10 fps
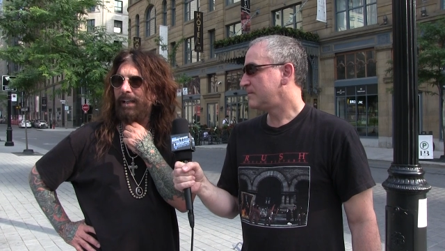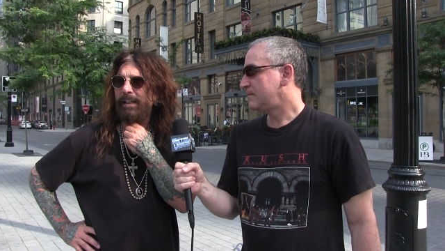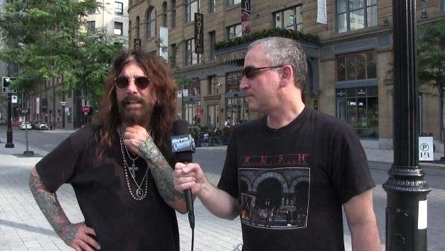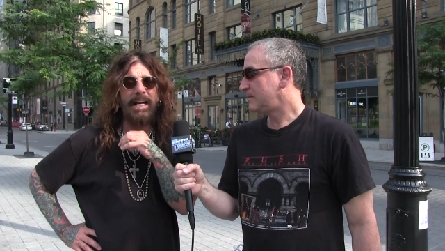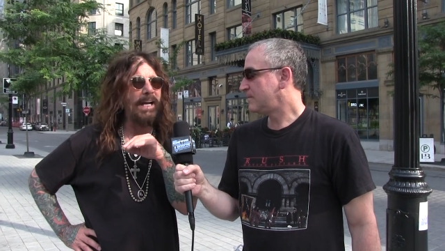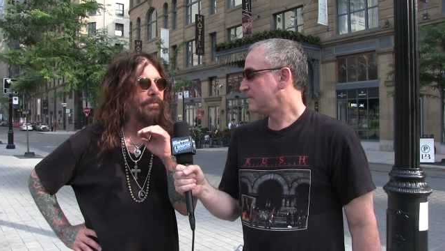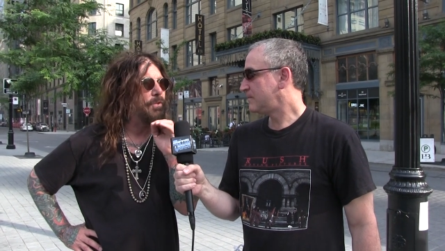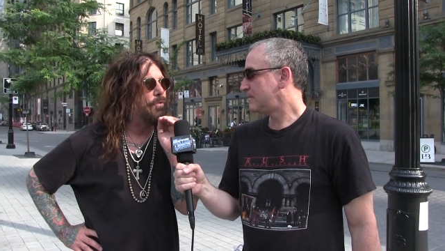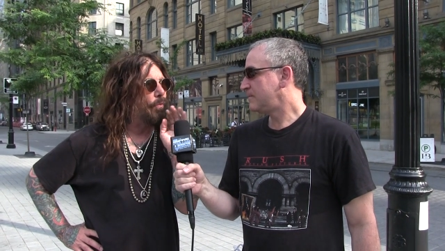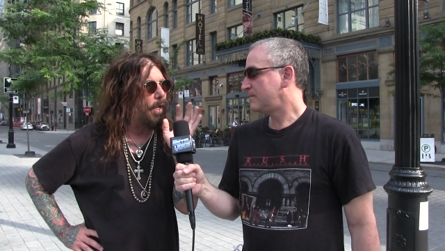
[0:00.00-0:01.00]
Speaker 1: he had
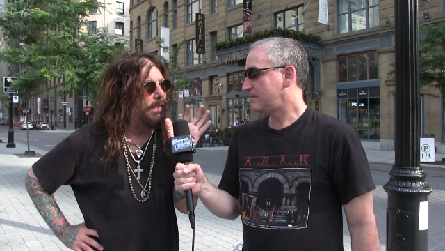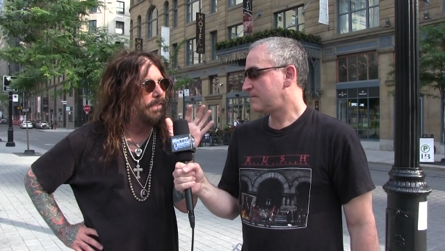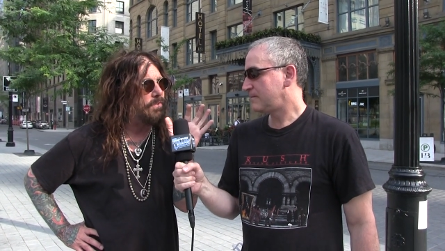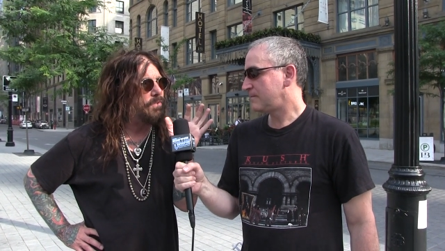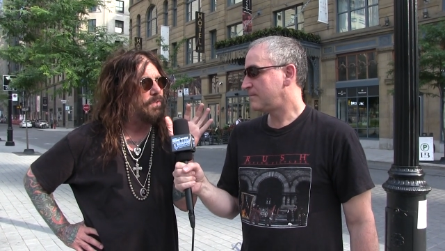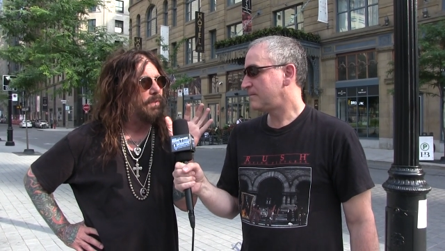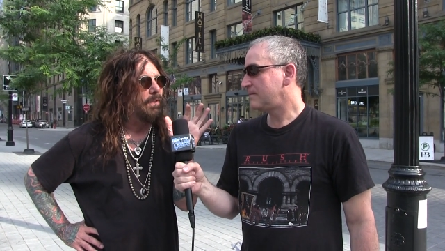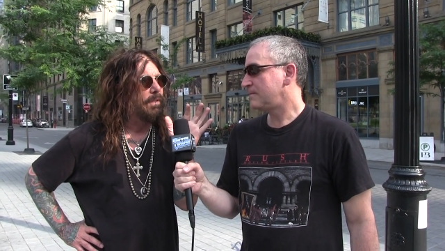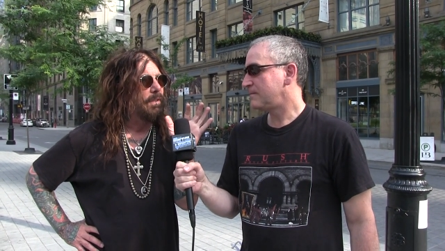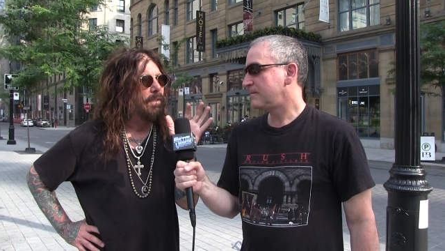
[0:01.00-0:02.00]
the driest
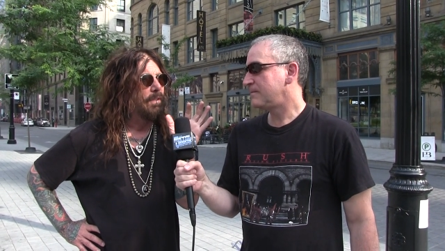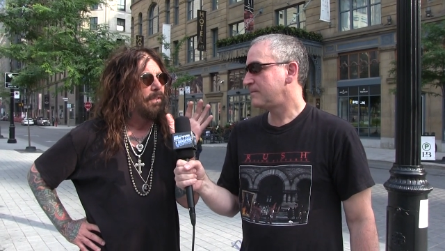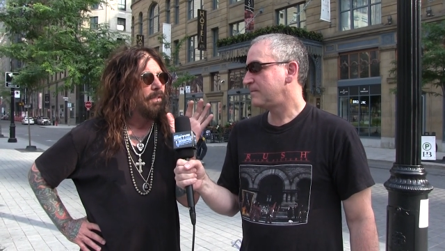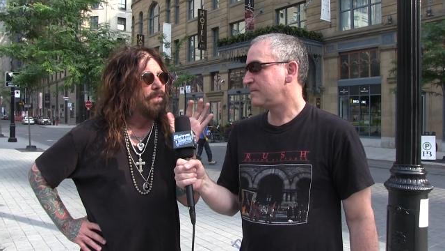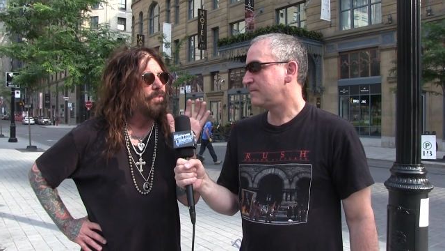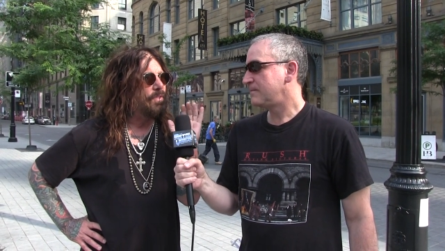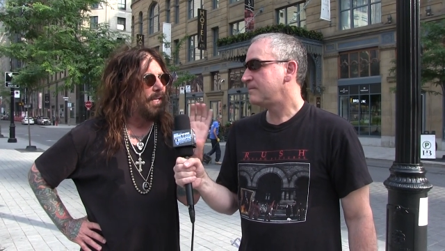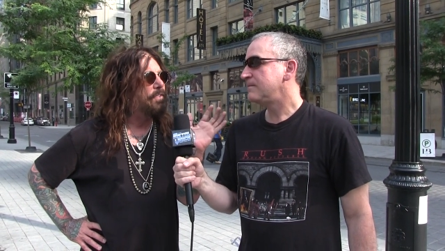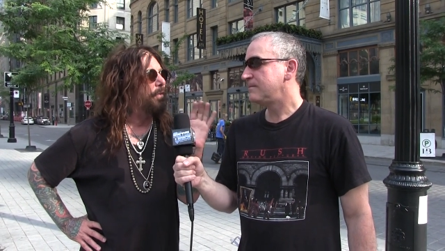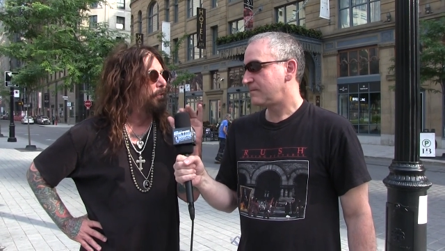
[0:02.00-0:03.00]

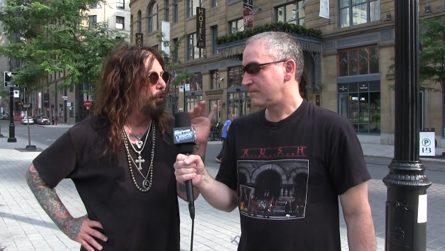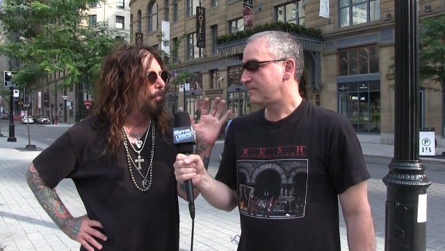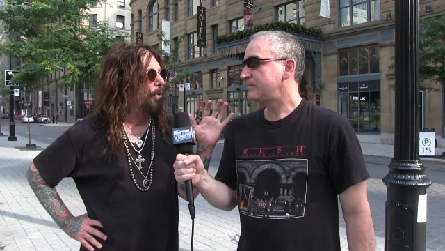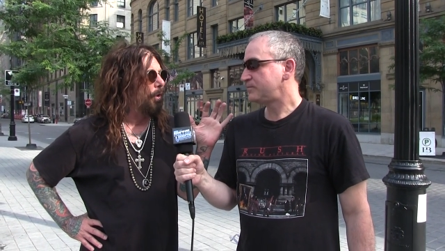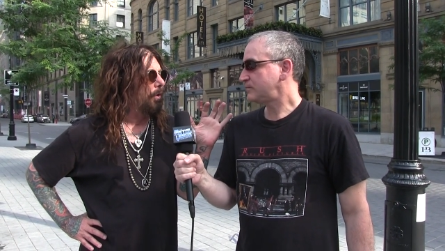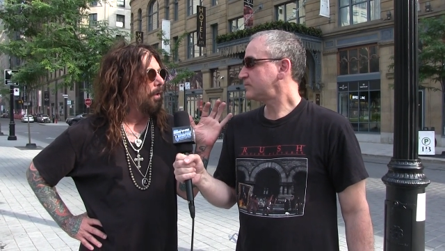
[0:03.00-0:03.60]
sense of humor,